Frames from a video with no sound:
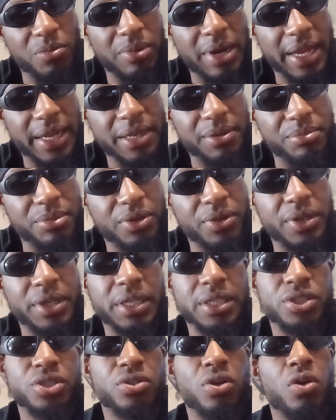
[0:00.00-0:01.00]
black
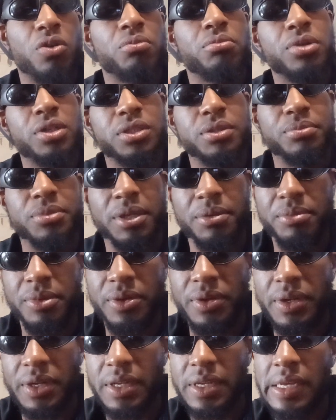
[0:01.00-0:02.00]
community, strong Muslim
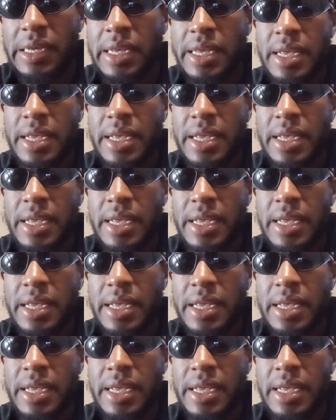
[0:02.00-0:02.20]
community,